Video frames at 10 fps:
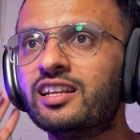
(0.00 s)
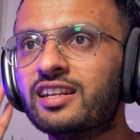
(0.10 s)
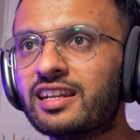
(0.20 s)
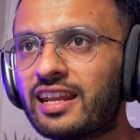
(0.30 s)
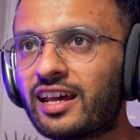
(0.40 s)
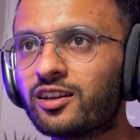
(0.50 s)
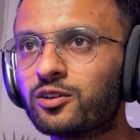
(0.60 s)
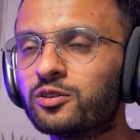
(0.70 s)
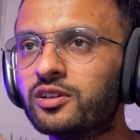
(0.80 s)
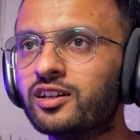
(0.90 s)

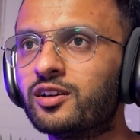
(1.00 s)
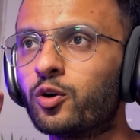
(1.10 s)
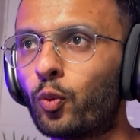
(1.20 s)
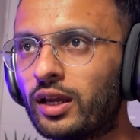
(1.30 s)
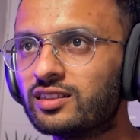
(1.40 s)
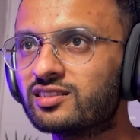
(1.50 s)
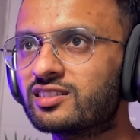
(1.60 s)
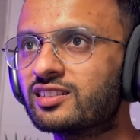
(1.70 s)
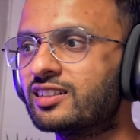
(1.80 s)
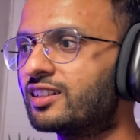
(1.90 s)
nano weights,
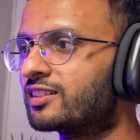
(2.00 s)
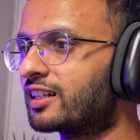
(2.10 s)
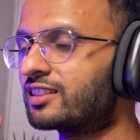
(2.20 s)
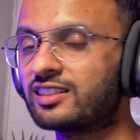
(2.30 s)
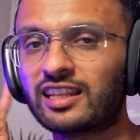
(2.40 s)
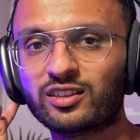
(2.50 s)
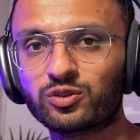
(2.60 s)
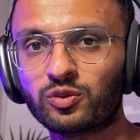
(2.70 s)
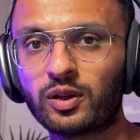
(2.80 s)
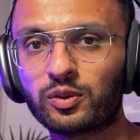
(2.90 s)
right? That's
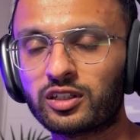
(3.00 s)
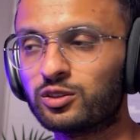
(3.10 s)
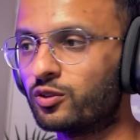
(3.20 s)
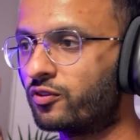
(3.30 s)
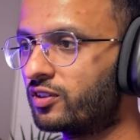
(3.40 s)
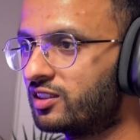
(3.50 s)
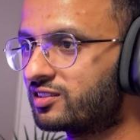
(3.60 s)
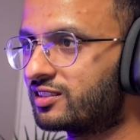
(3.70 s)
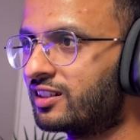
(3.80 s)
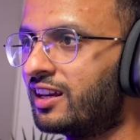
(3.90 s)
what we're going to do
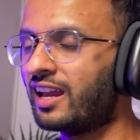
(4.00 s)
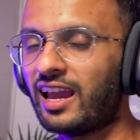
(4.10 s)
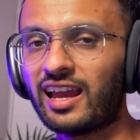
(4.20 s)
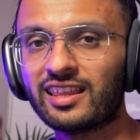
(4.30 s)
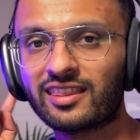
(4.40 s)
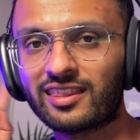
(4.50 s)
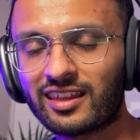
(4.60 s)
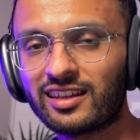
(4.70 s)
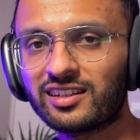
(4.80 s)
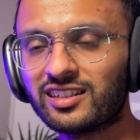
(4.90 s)
first. And
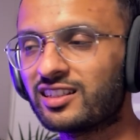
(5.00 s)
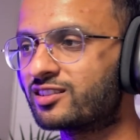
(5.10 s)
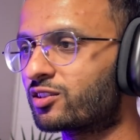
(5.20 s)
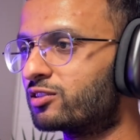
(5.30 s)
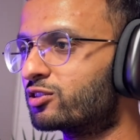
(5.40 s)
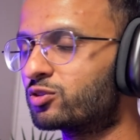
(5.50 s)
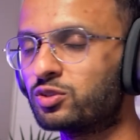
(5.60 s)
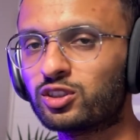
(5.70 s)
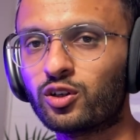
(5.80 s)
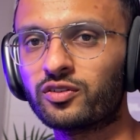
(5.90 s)
then it's going to
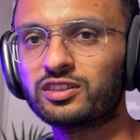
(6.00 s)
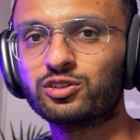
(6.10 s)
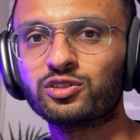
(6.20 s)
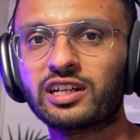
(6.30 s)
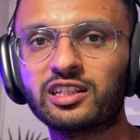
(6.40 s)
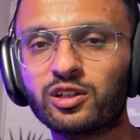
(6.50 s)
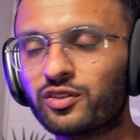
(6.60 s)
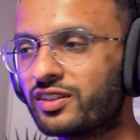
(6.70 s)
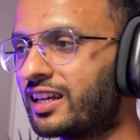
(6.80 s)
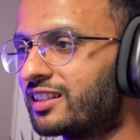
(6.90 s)
switch over to run YOLO
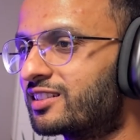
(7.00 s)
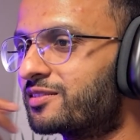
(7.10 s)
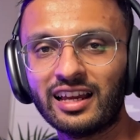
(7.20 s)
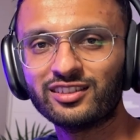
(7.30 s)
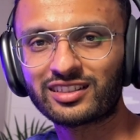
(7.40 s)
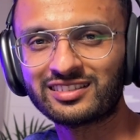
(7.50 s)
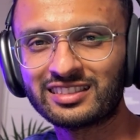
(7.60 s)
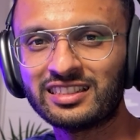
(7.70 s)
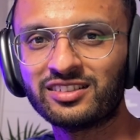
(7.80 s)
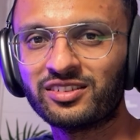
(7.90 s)
v eight. As you can
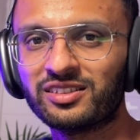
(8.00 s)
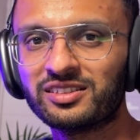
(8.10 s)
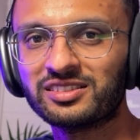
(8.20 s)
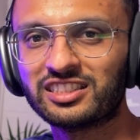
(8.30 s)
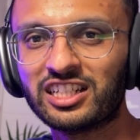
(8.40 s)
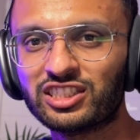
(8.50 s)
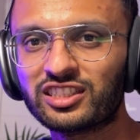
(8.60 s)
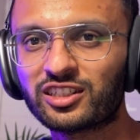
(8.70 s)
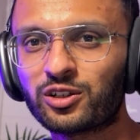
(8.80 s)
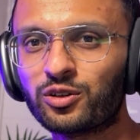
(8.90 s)
see, changing
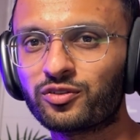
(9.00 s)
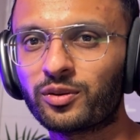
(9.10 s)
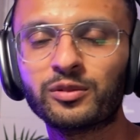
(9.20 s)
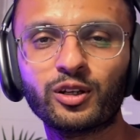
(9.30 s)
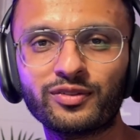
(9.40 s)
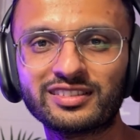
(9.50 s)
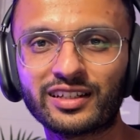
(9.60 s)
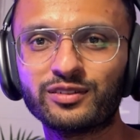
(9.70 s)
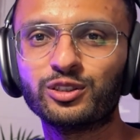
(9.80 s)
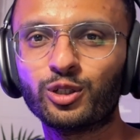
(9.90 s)
the code from YOLO v
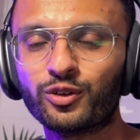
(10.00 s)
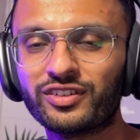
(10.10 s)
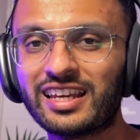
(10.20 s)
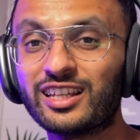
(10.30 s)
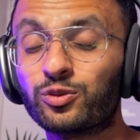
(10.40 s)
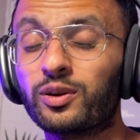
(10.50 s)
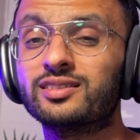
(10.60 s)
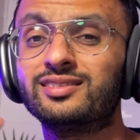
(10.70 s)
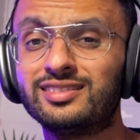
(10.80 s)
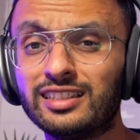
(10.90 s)
seven to YOLO v eight was
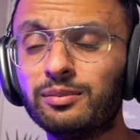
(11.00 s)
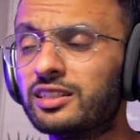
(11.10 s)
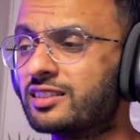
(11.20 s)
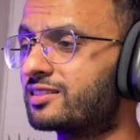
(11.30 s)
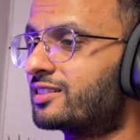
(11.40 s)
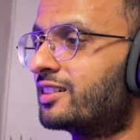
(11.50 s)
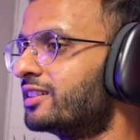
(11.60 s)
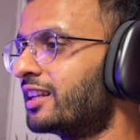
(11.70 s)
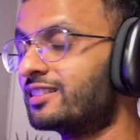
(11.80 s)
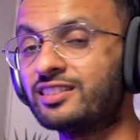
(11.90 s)
seamless.
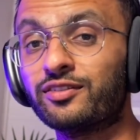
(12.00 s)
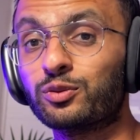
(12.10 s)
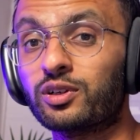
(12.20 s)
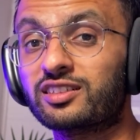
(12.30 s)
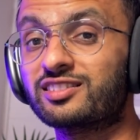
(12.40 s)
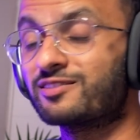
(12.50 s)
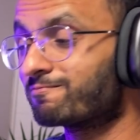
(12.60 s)
Let's see if it works.